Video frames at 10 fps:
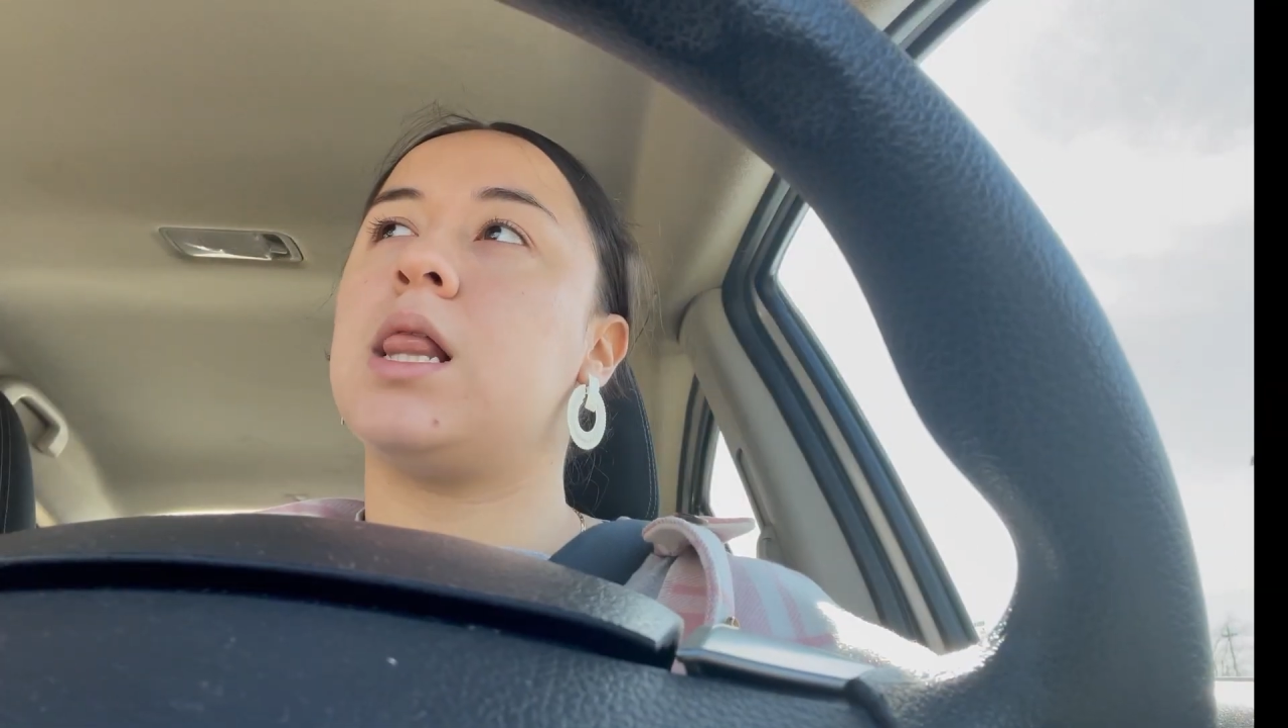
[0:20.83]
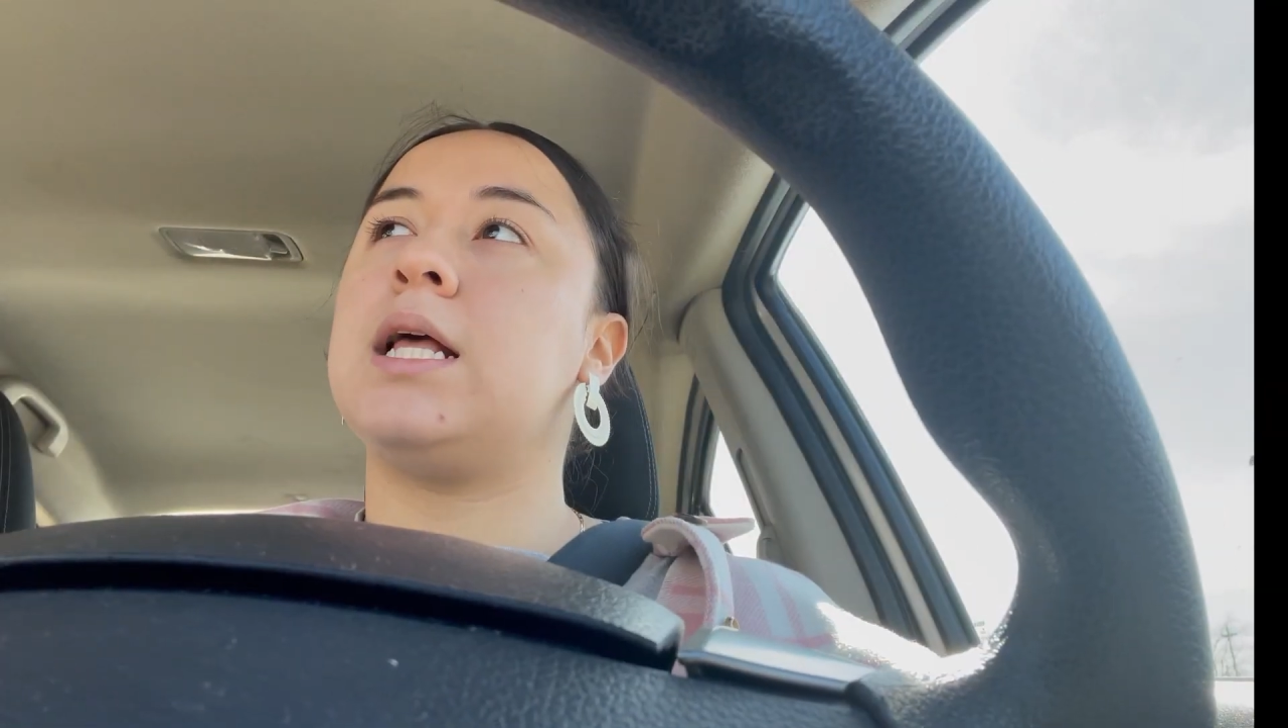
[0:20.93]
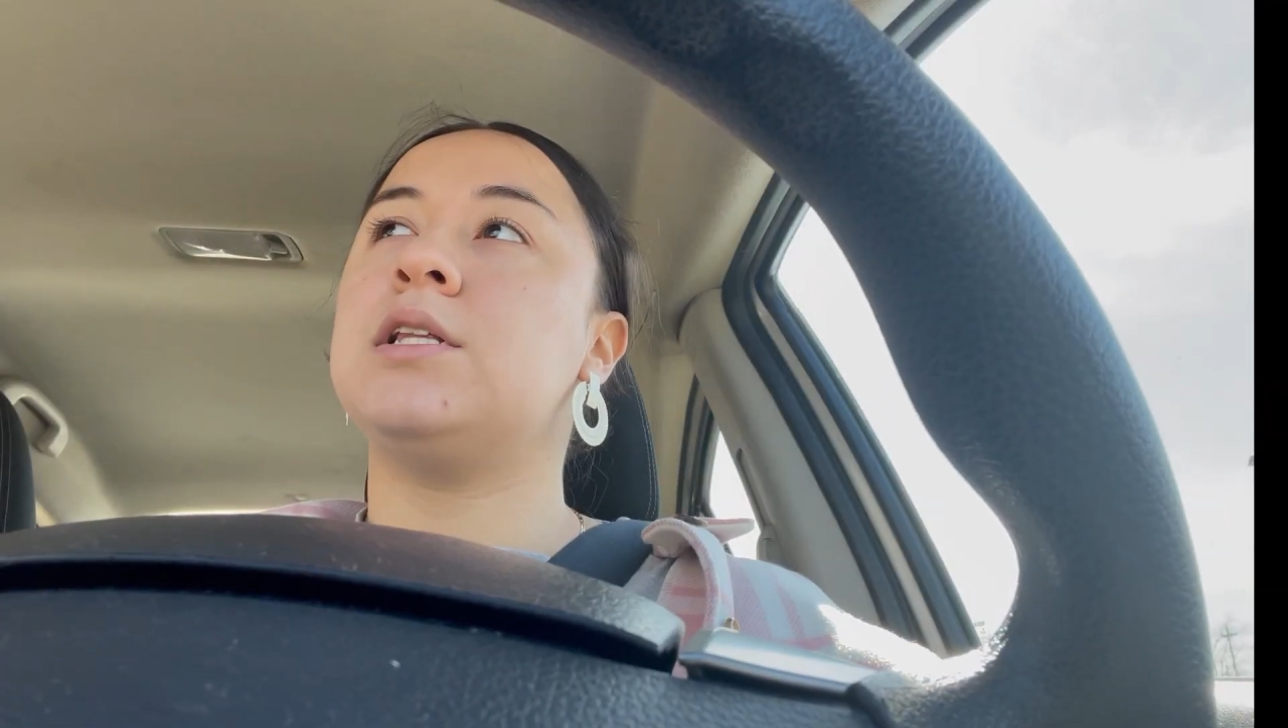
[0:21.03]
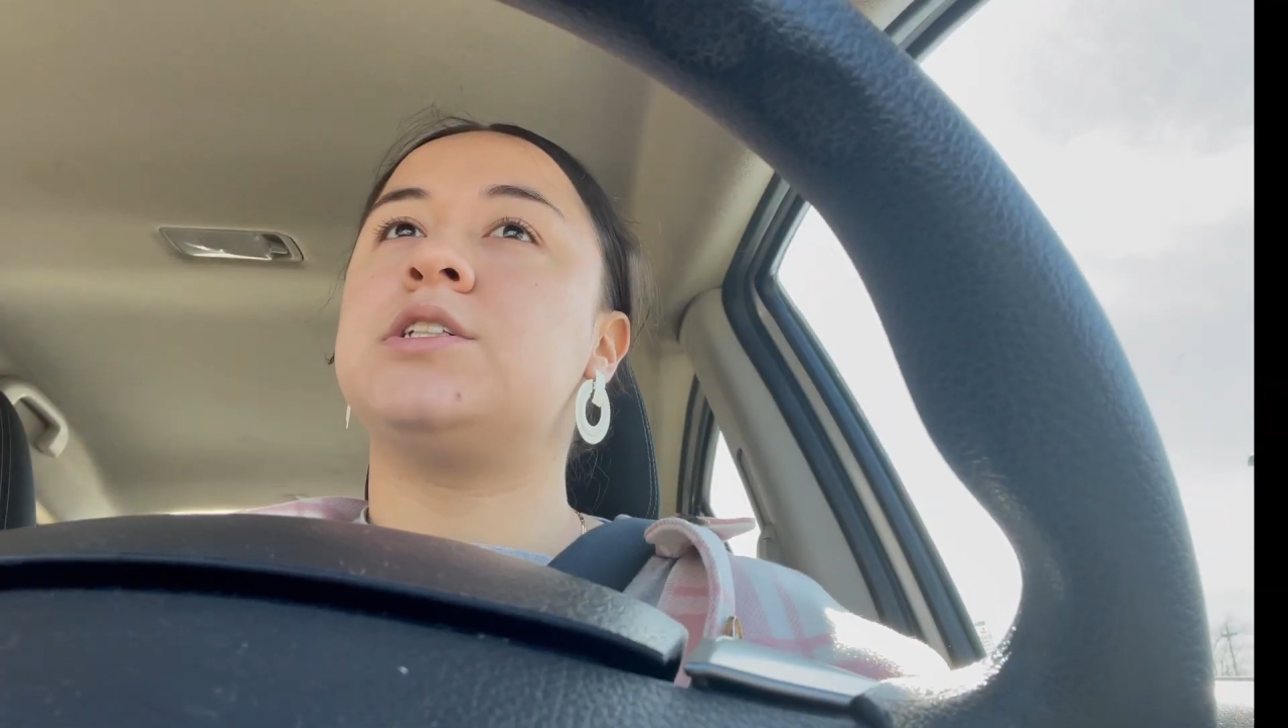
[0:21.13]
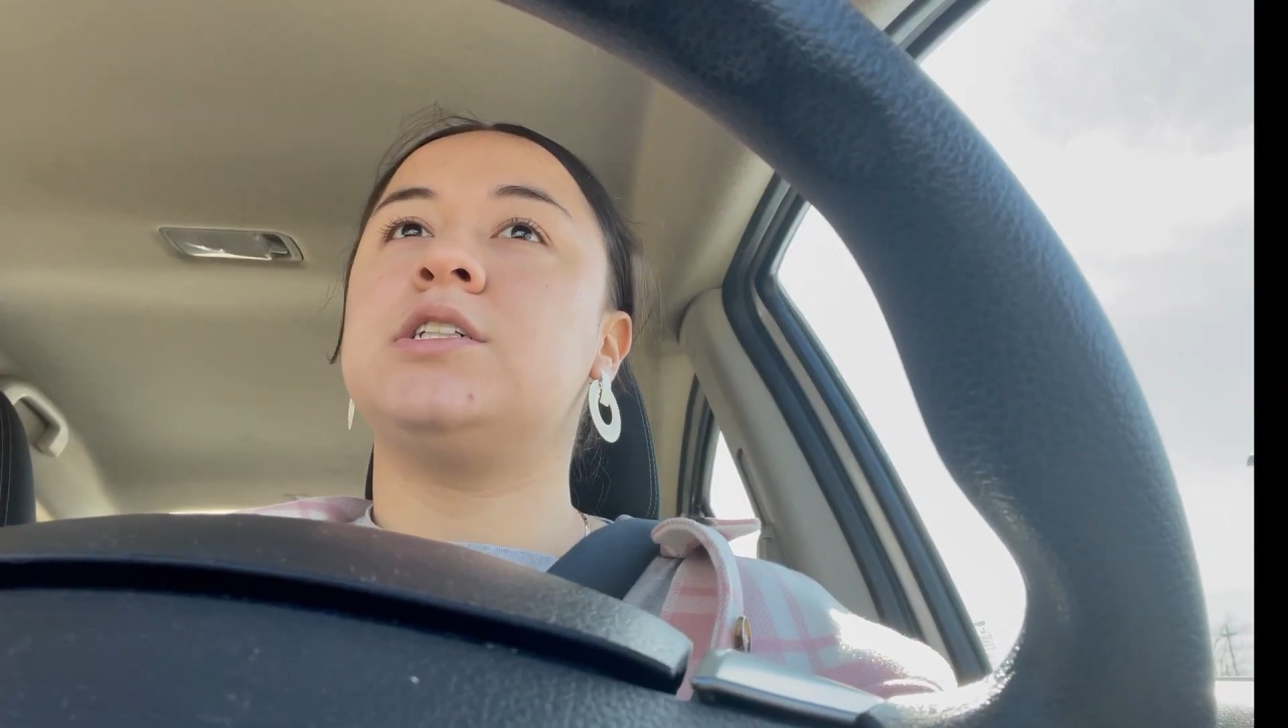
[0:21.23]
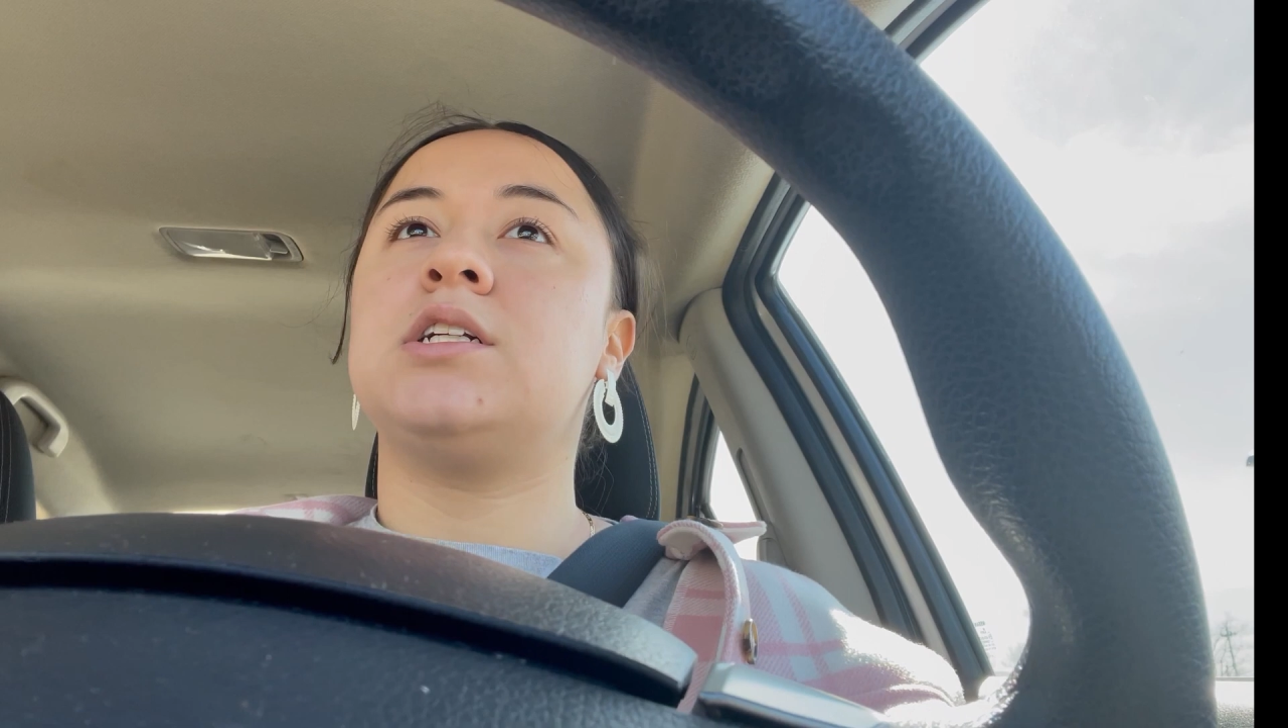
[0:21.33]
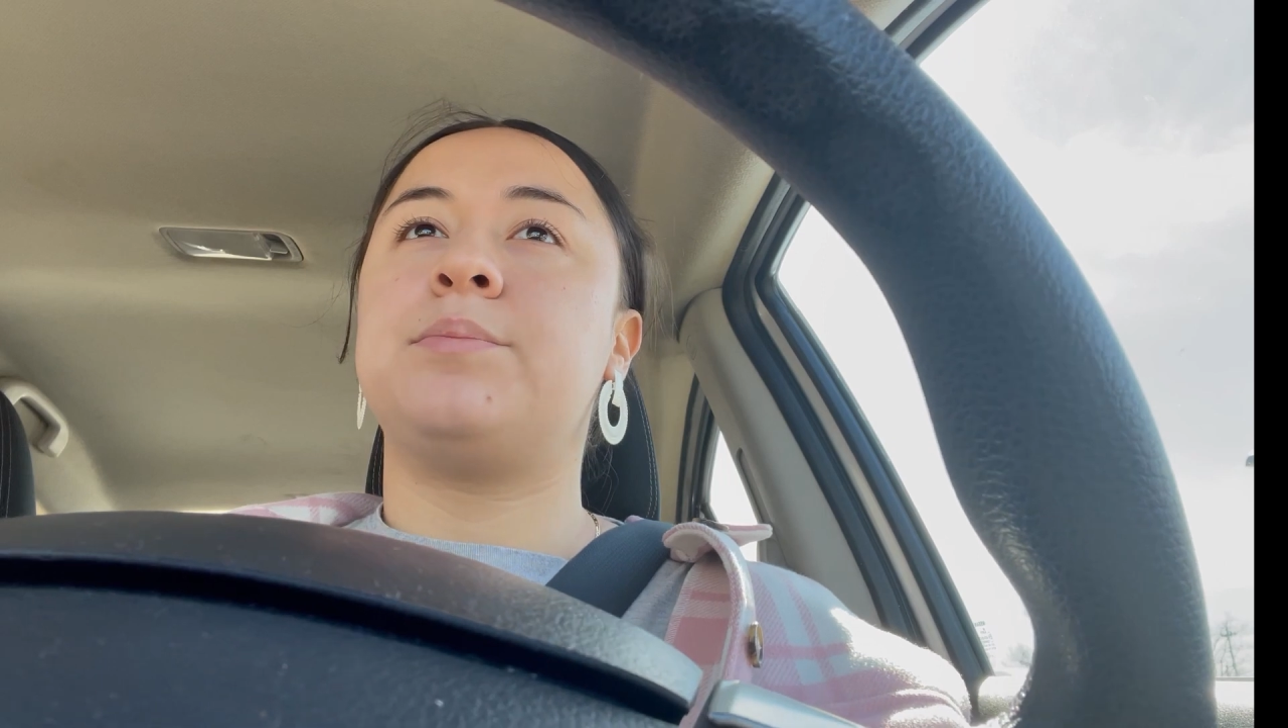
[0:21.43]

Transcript: insert